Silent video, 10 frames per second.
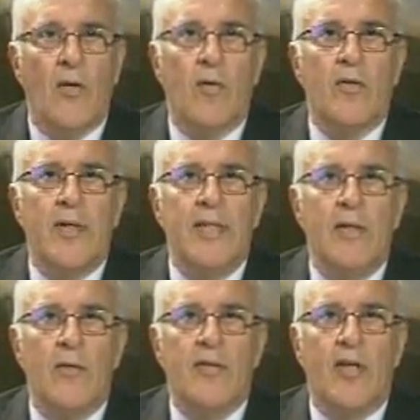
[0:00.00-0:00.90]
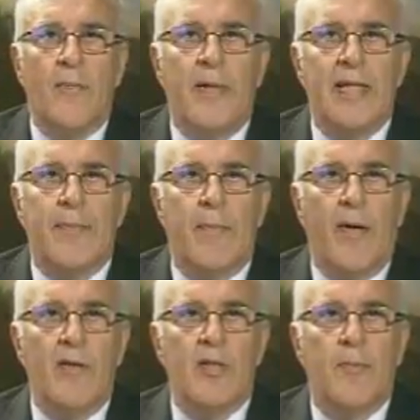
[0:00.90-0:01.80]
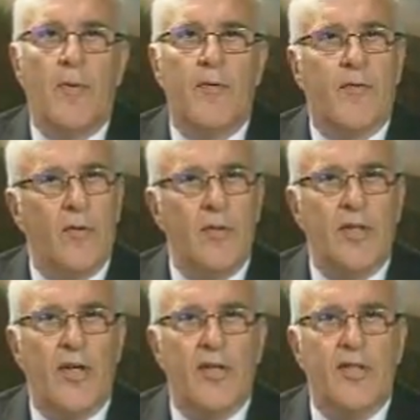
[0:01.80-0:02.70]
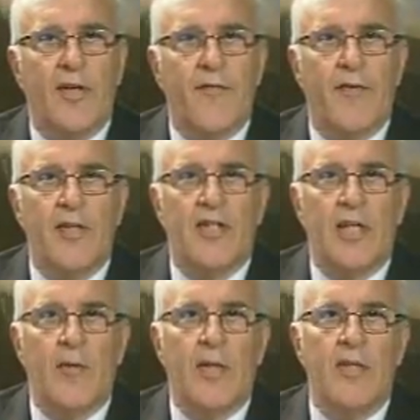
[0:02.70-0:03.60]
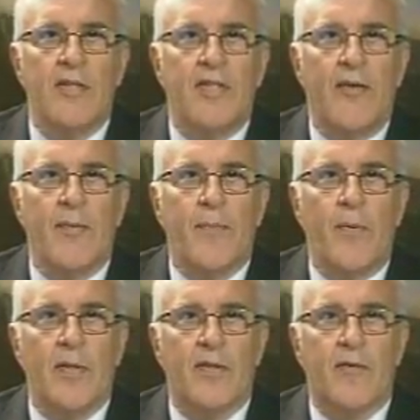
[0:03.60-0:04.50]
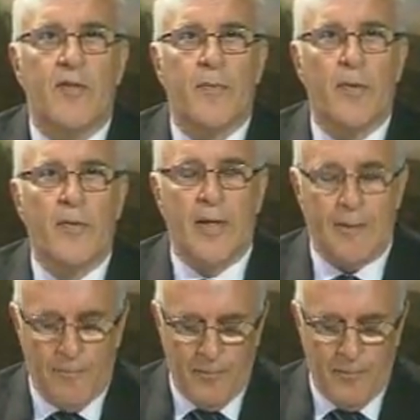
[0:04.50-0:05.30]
Rotoiti also picked up a bonus point, of course, courtesy of finishing within 7 points of Tupuna.